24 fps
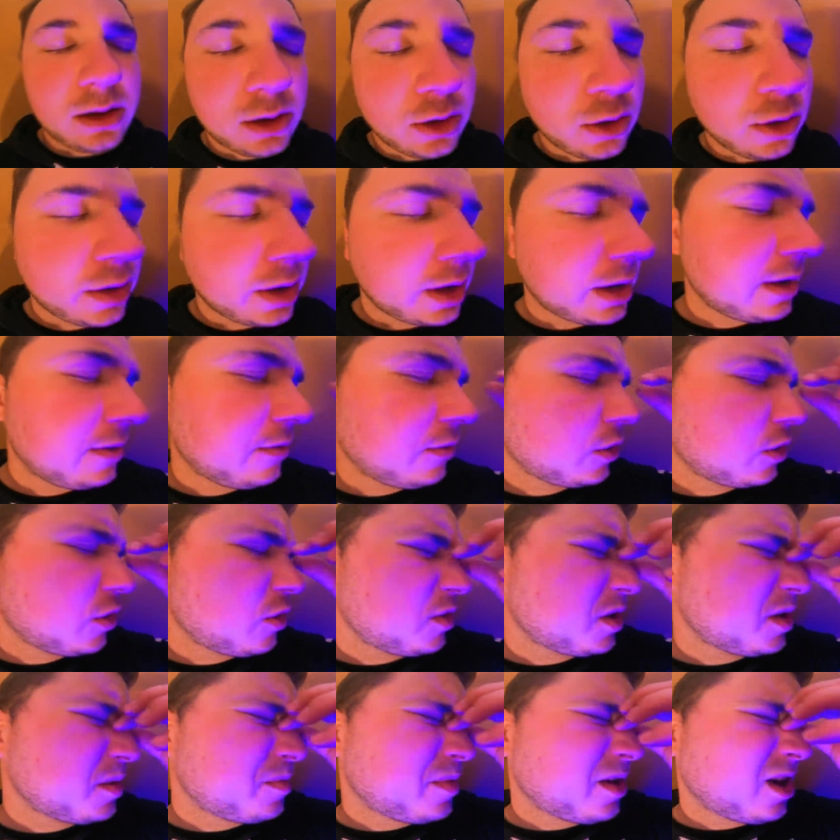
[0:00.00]
Logan, if we're
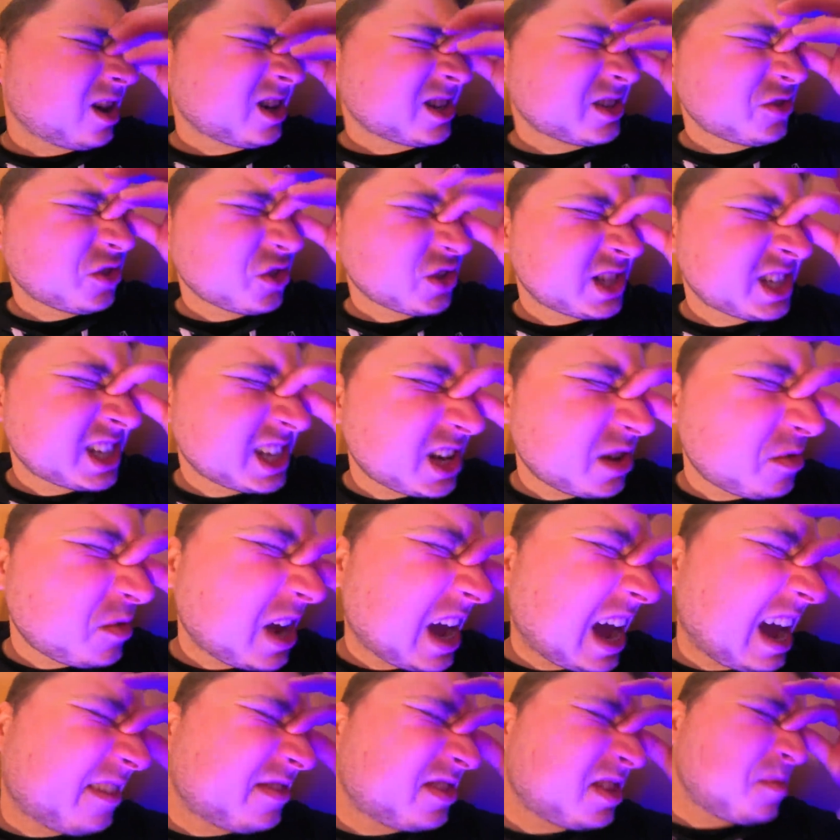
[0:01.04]
going to Box Fort City, we
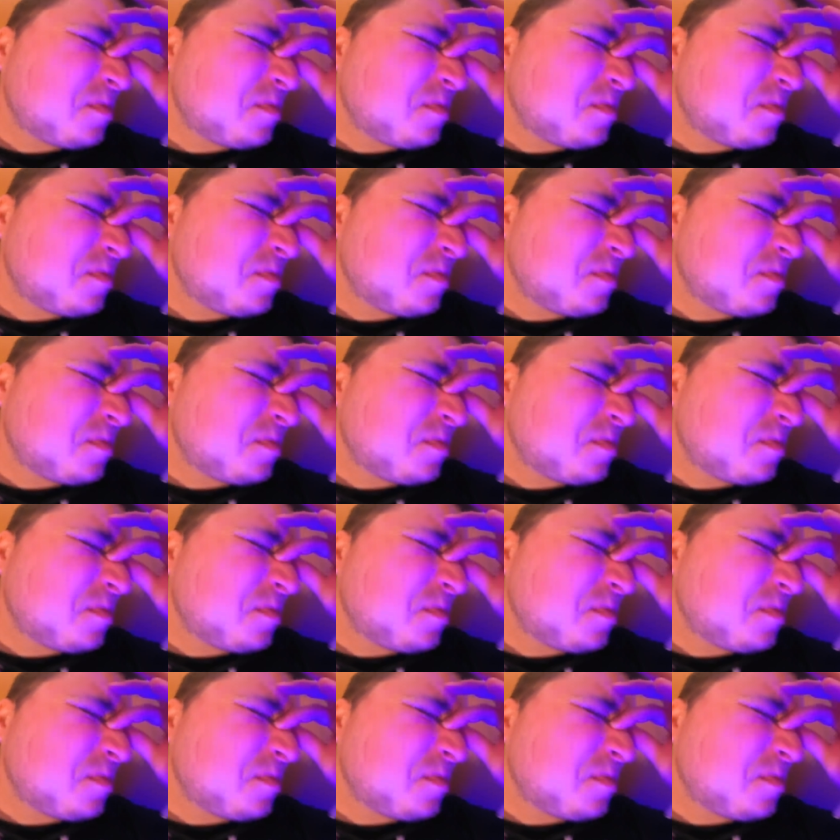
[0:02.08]
have to